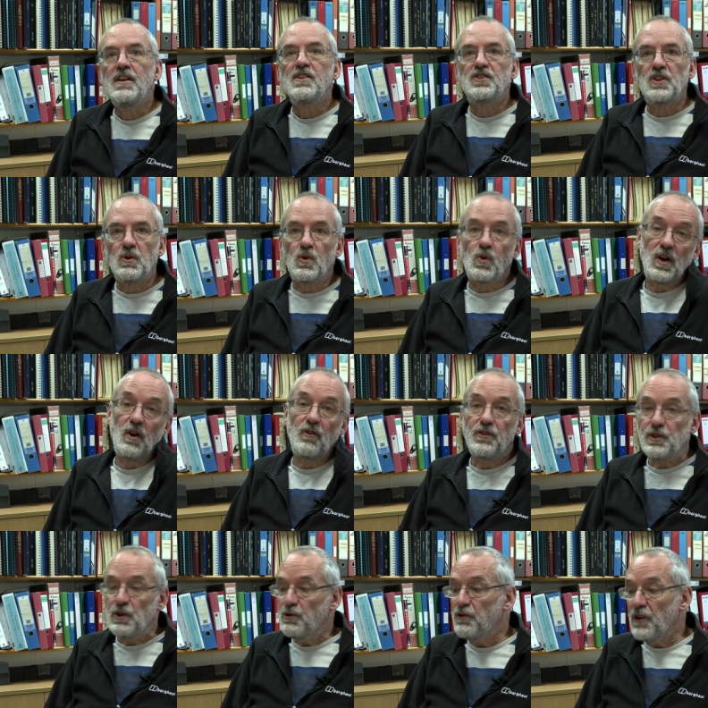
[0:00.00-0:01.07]
So quite often
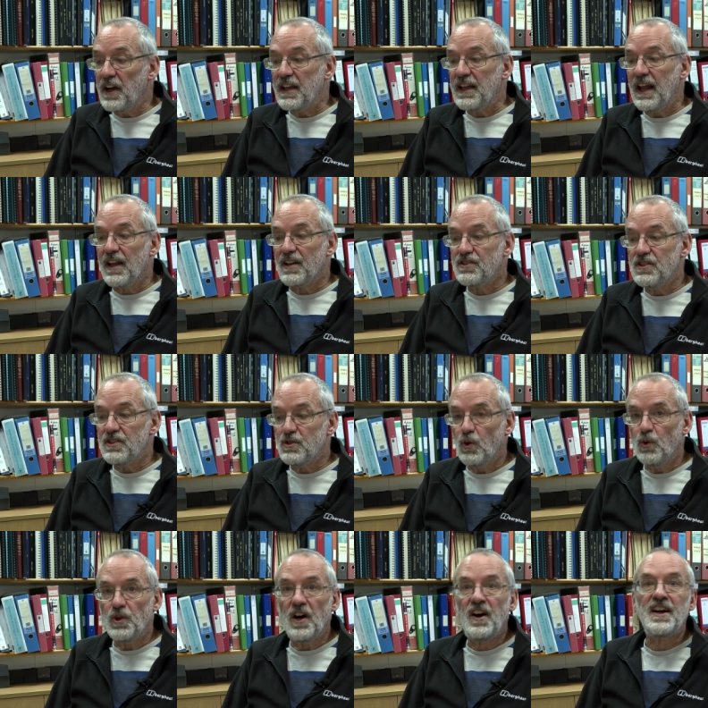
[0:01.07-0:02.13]
you'll find galaxies
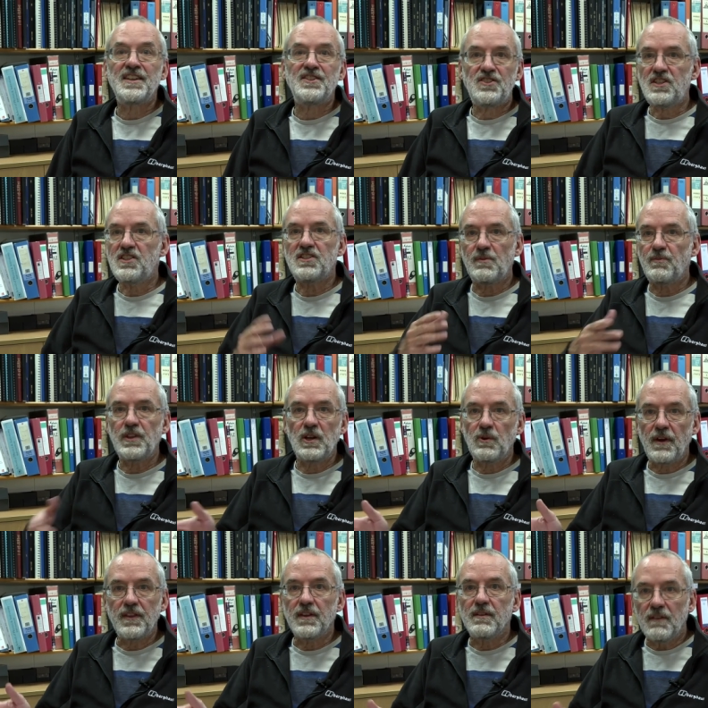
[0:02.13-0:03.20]
called I C something
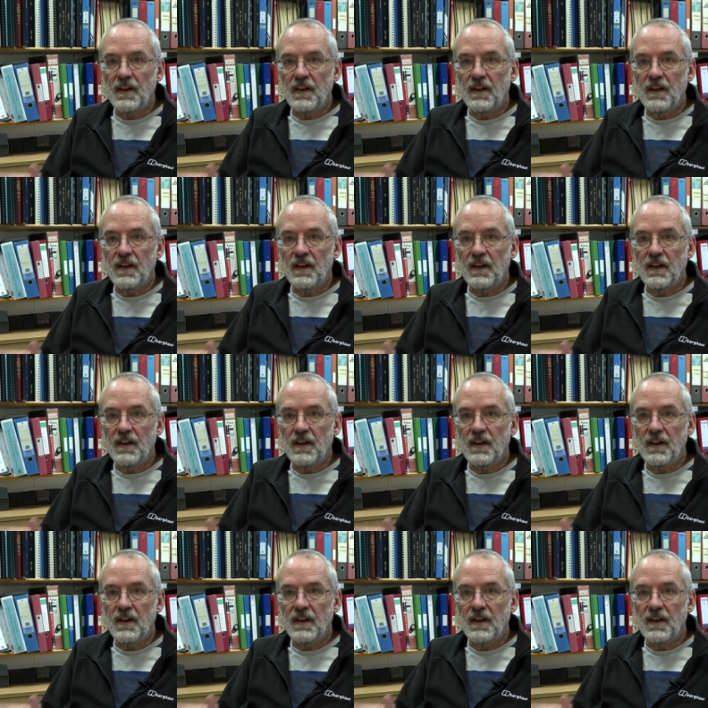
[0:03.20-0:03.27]
or other,